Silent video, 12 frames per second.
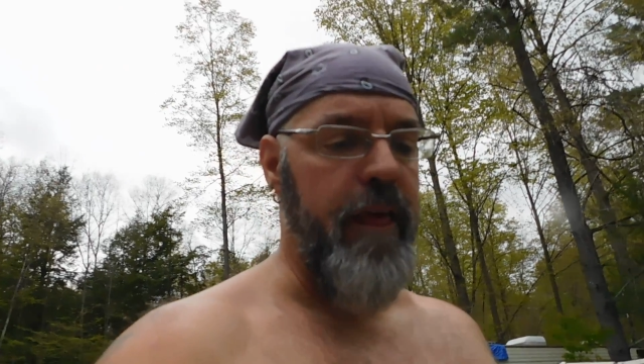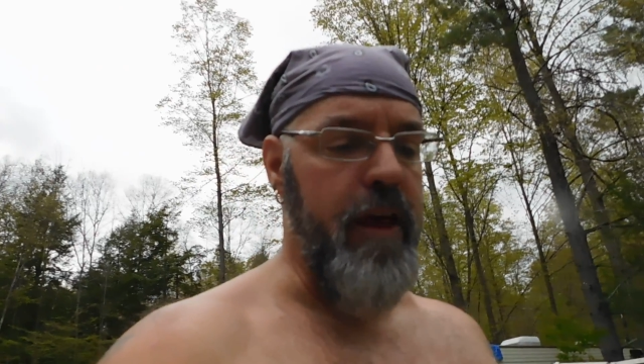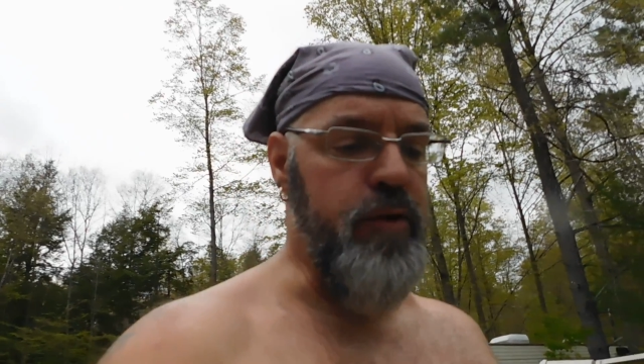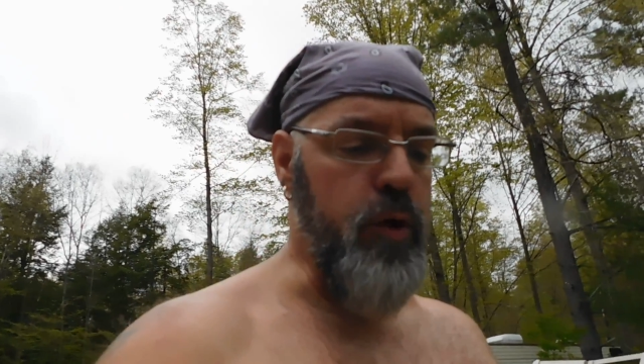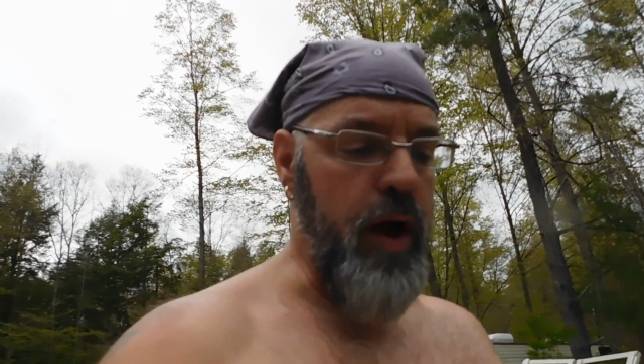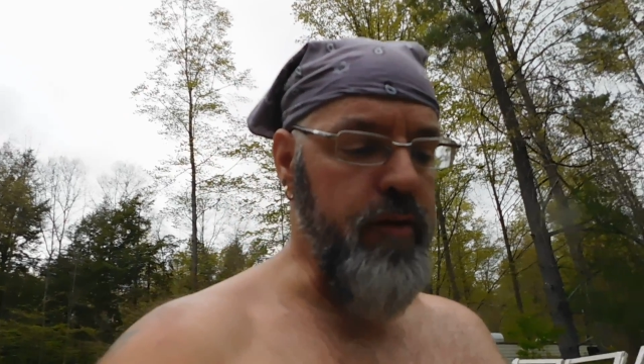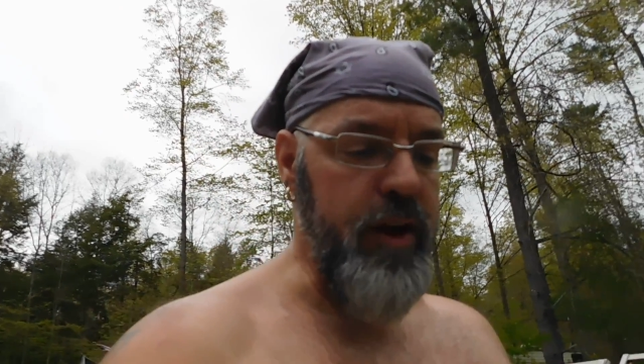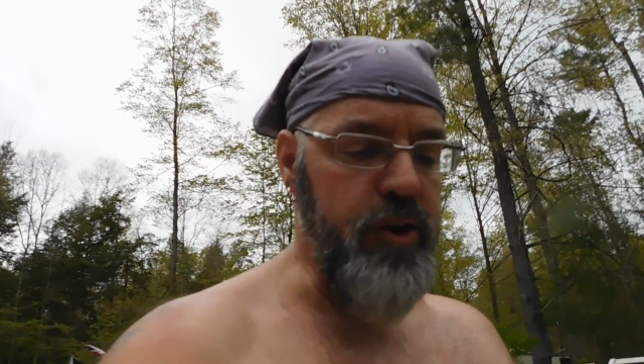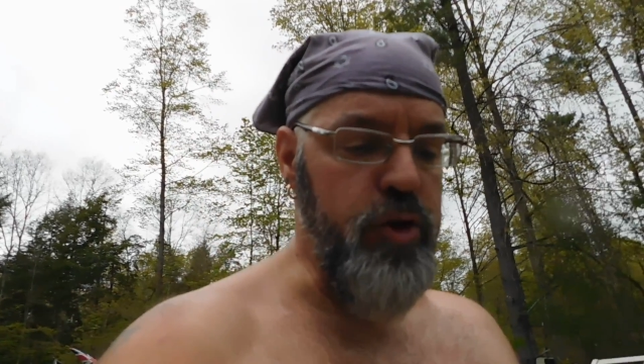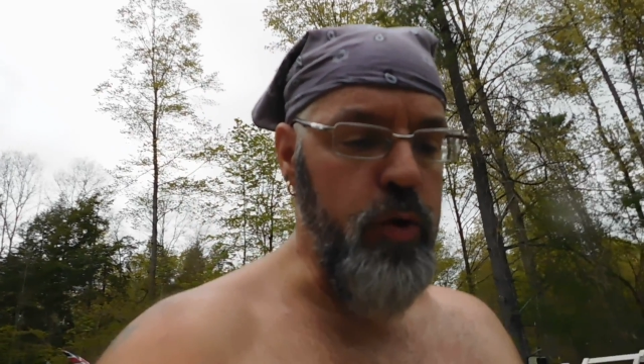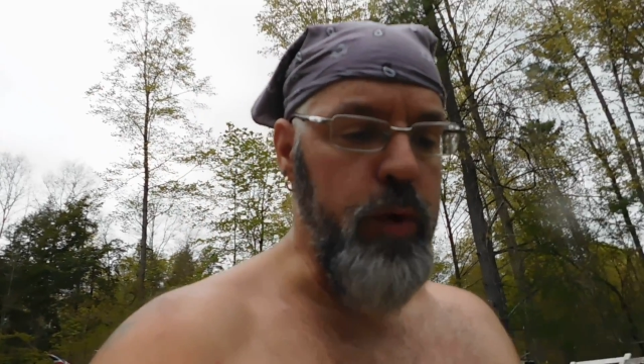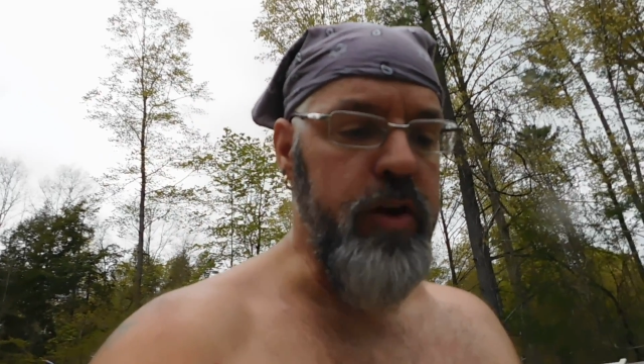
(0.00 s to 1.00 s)
If you have a
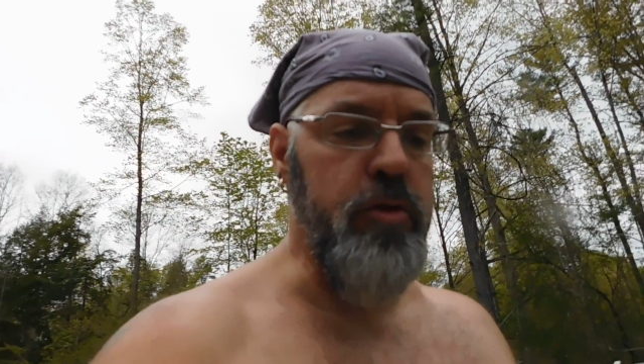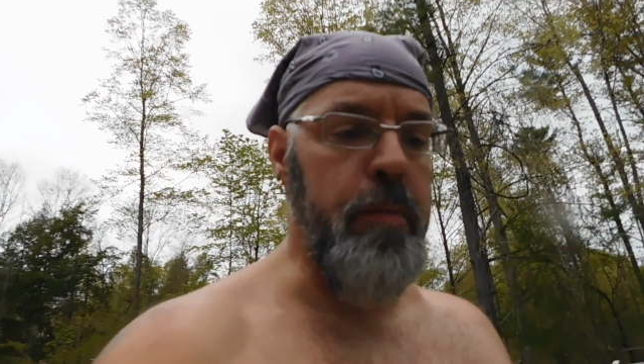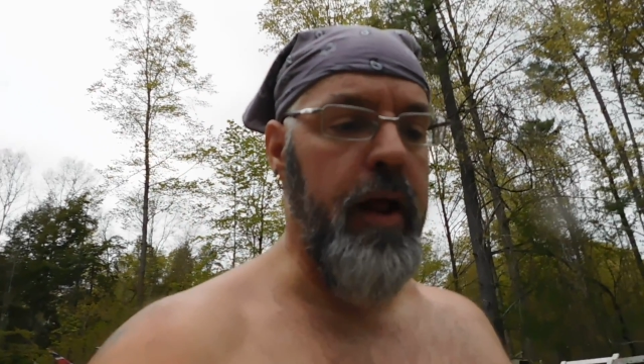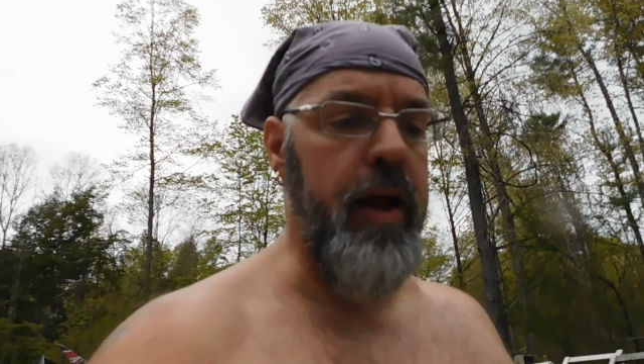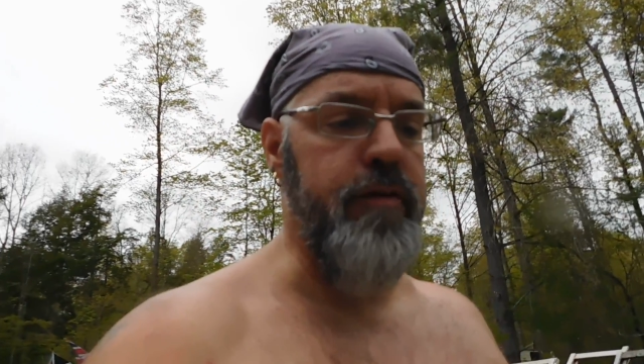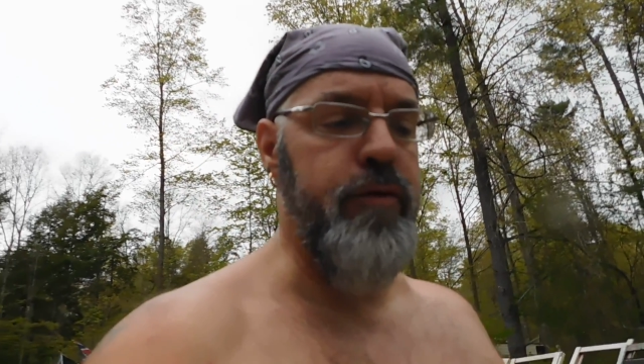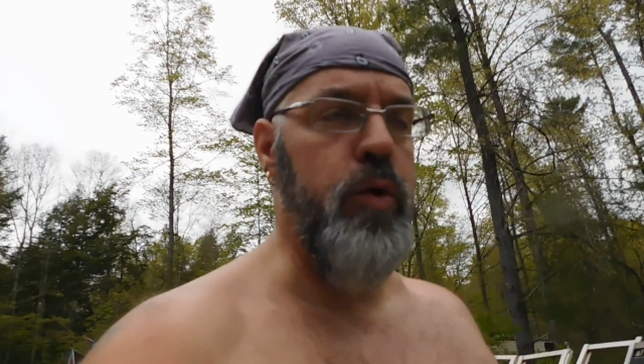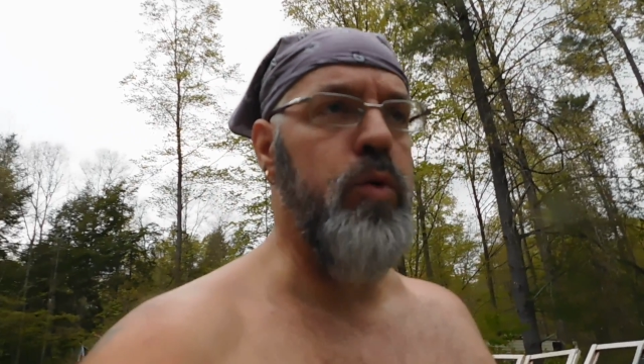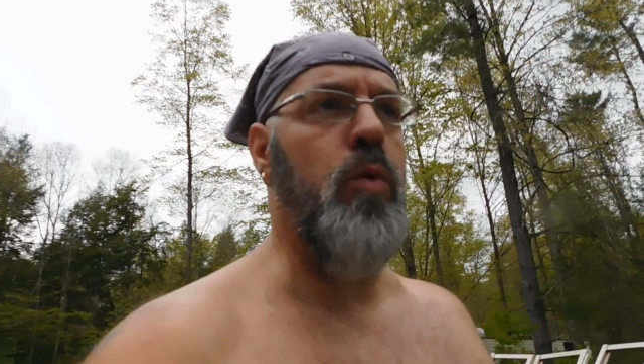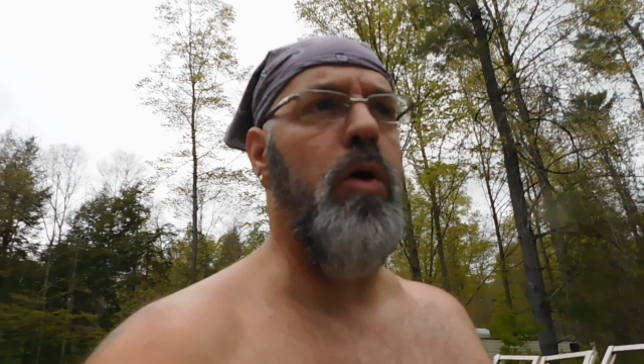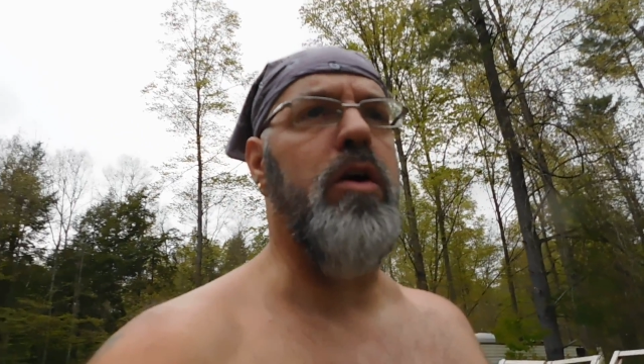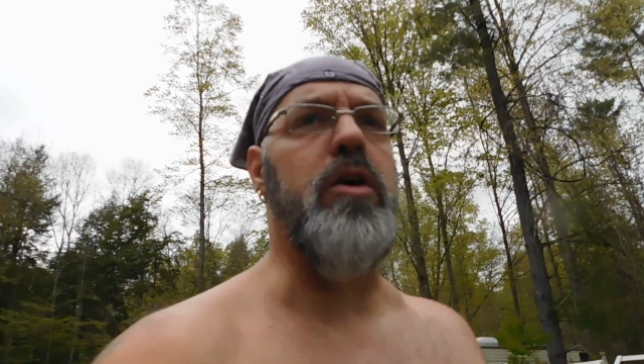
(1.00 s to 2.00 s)
two-week supply of food
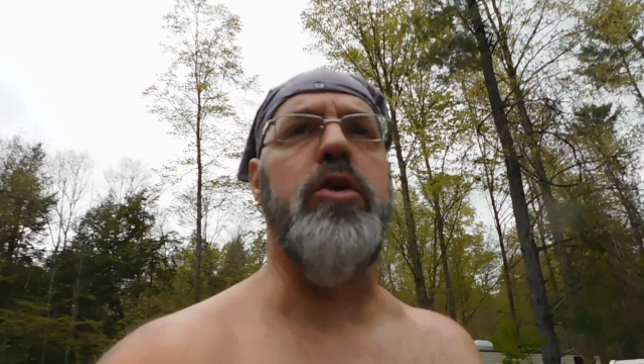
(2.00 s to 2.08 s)
and water,